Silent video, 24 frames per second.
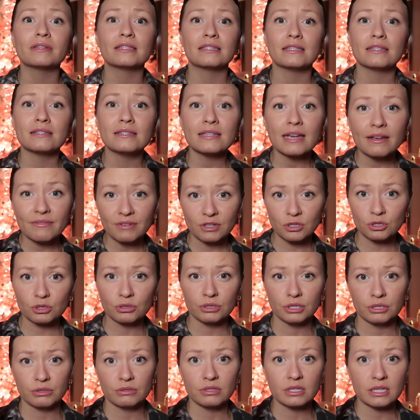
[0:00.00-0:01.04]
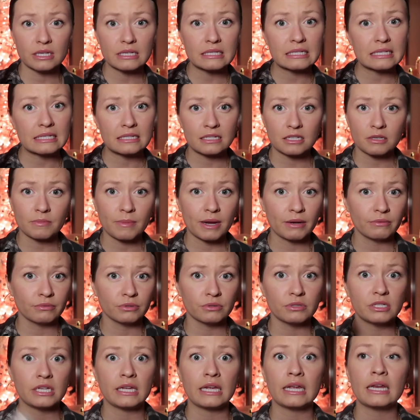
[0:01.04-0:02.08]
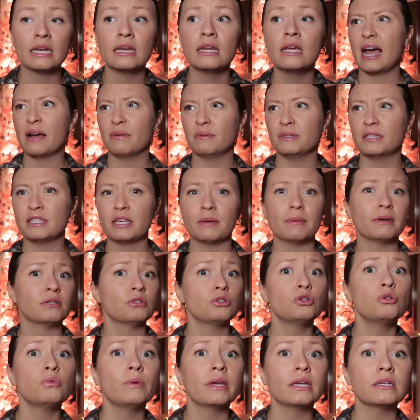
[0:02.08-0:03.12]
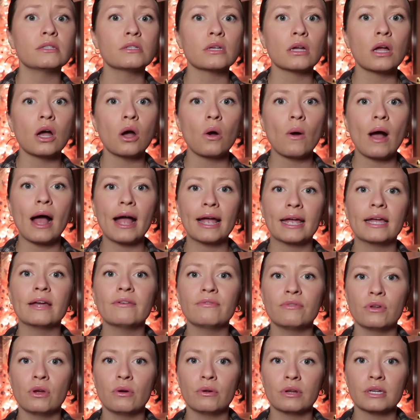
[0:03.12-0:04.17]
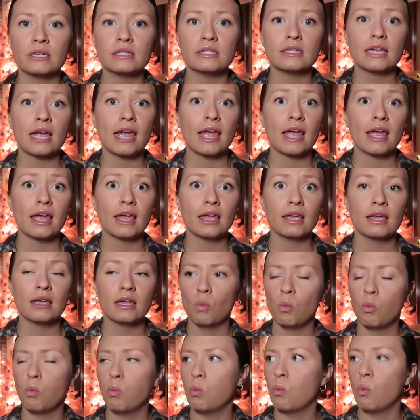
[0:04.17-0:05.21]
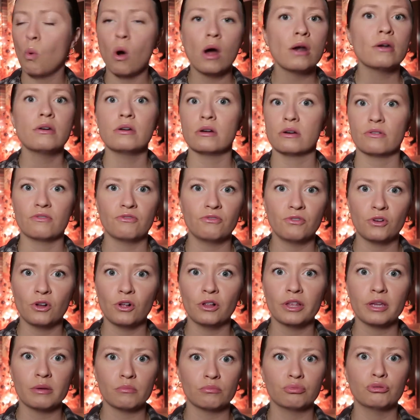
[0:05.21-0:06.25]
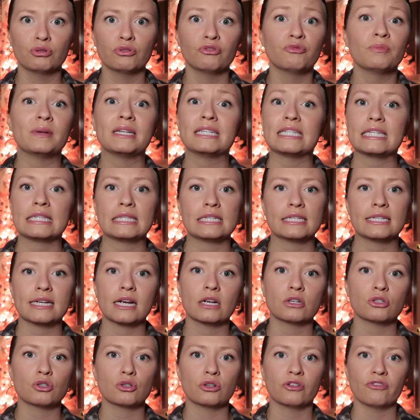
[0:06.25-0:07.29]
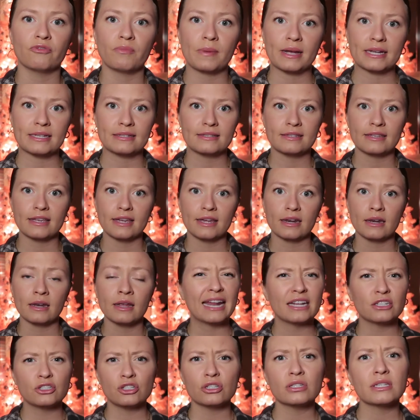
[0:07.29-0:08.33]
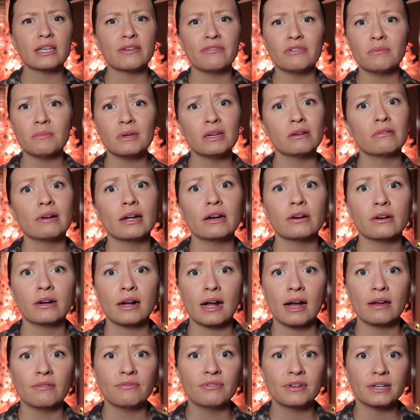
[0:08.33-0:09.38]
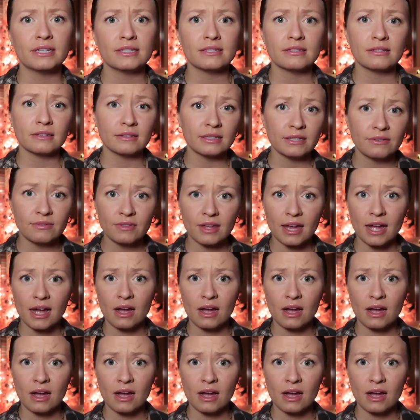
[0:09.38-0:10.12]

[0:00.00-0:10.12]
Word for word: But since I've introduced this into my routine, I would say about two weeks ago, I have noticed a wonderful improvement in the texture of my skin. And it's just given me greater confidence to leave the